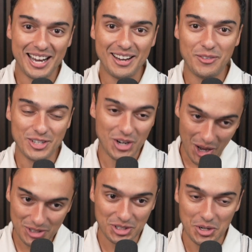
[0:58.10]
which
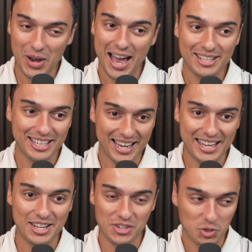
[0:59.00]
also has AI
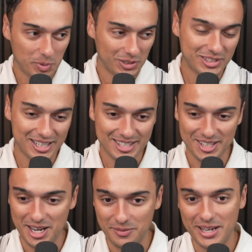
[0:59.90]
agents built
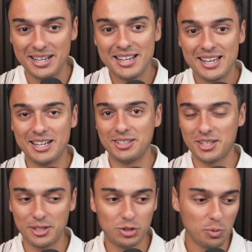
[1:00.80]
inside of it. It is
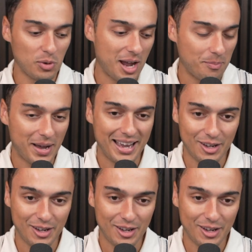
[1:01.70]
a super app by